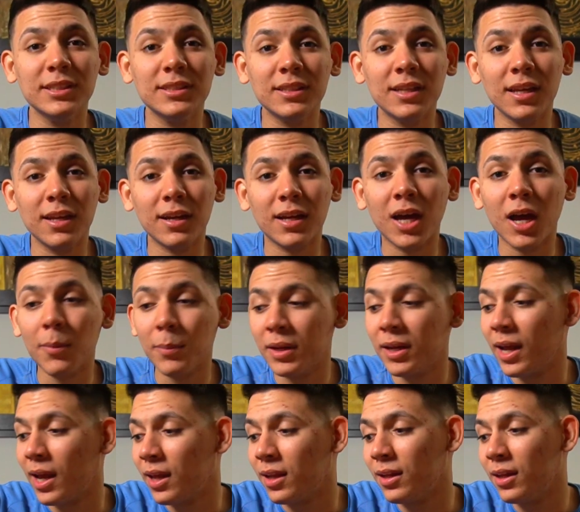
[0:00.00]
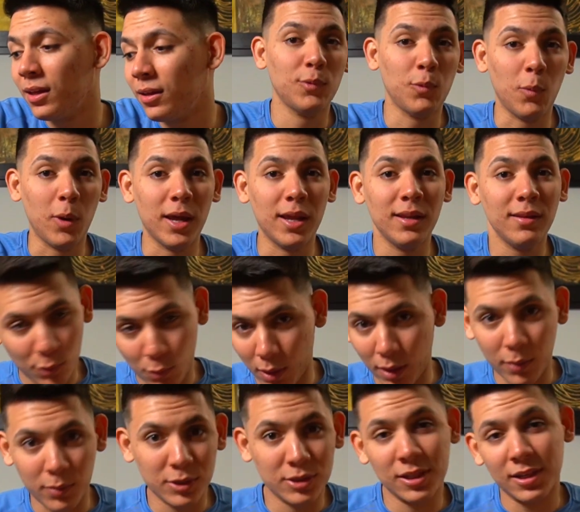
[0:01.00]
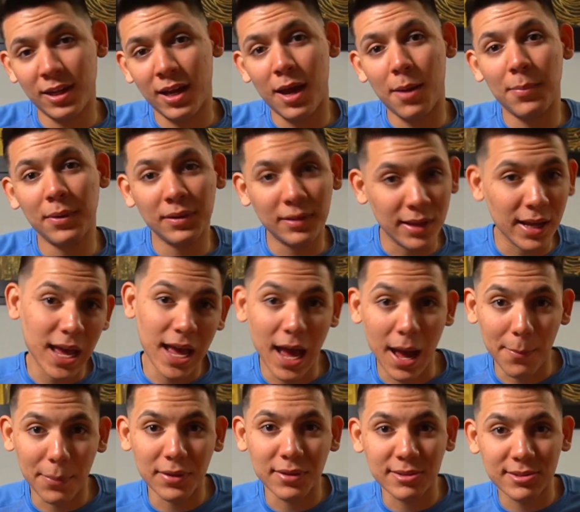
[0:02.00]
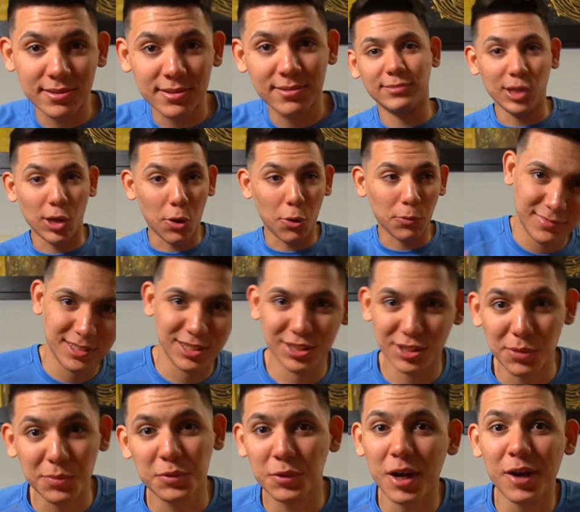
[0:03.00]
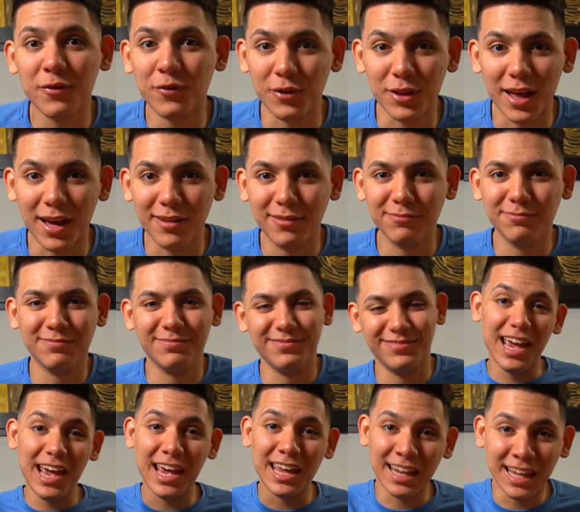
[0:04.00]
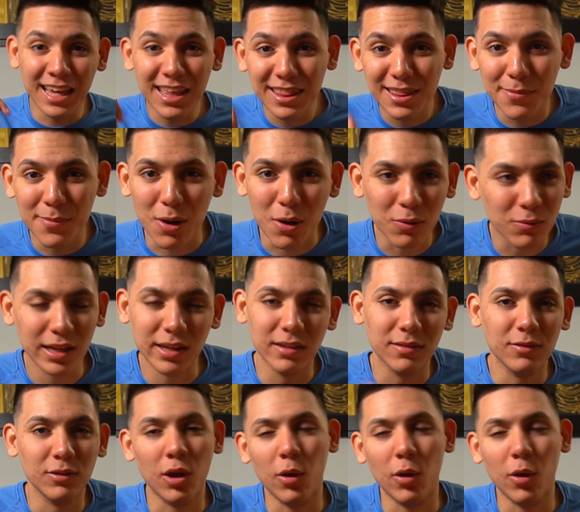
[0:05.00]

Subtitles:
is gonna come in handy when whatever's gonna happen happens. So subscribe for that and hit the bell. And no,